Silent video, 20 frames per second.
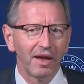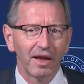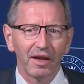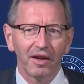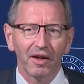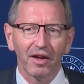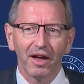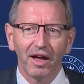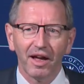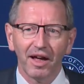
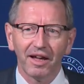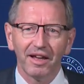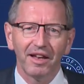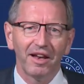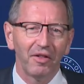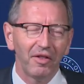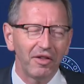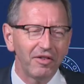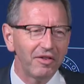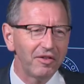I
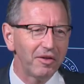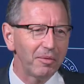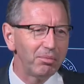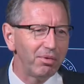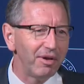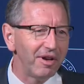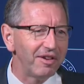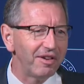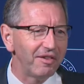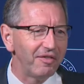know this is a
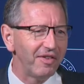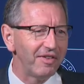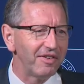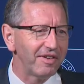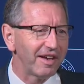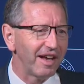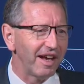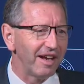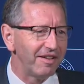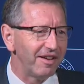pretty
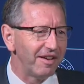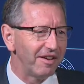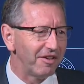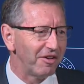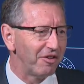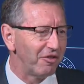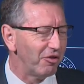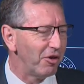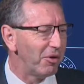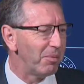
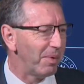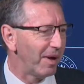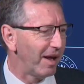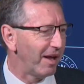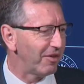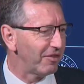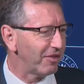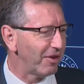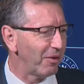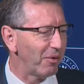sophisticated group
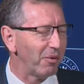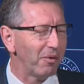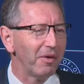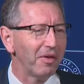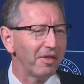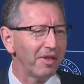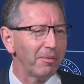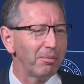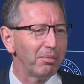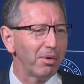here, so
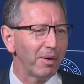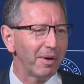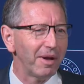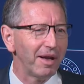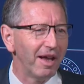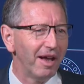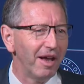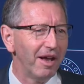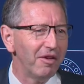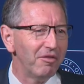there are
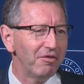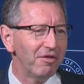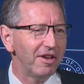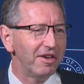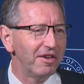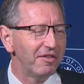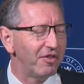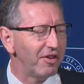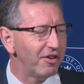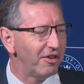probably
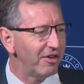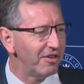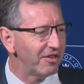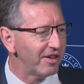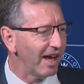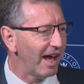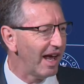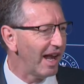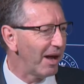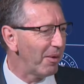reasons for
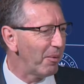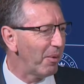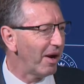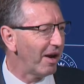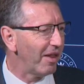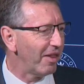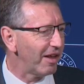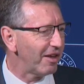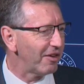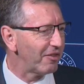choosing any one
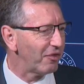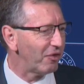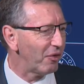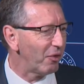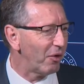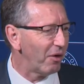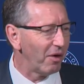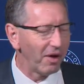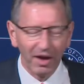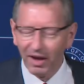of these
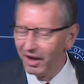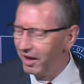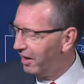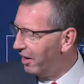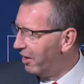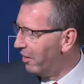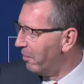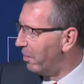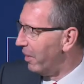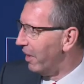four.
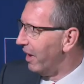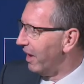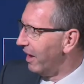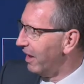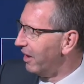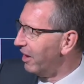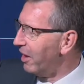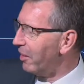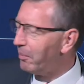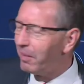But
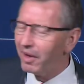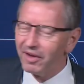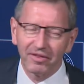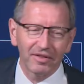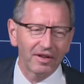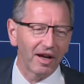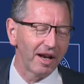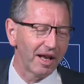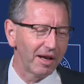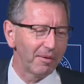you know, my
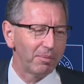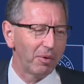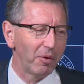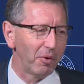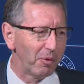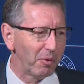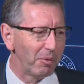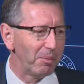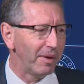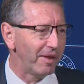starting
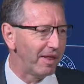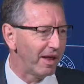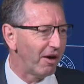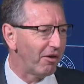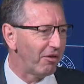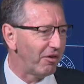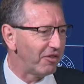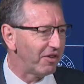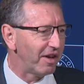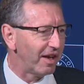point would be the
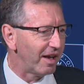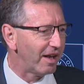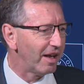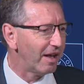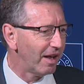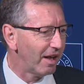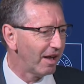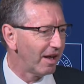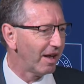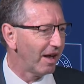
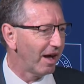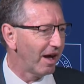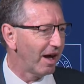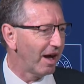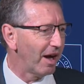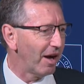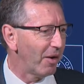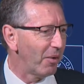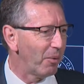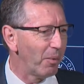origin.
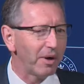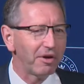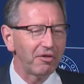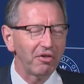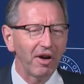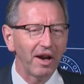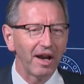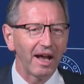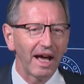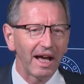We're
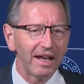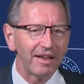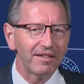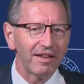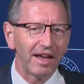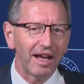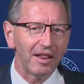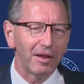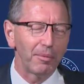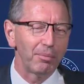trying to
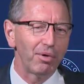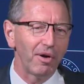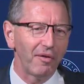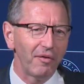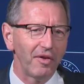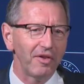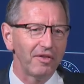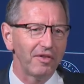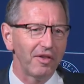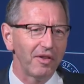take the
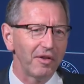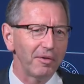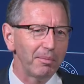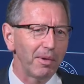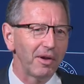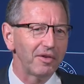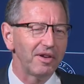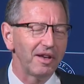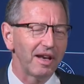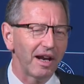profits of this
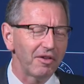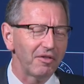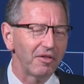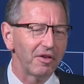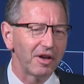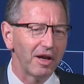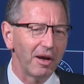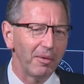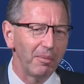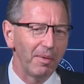
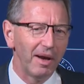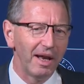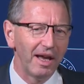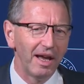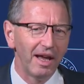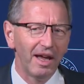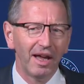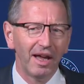multinational company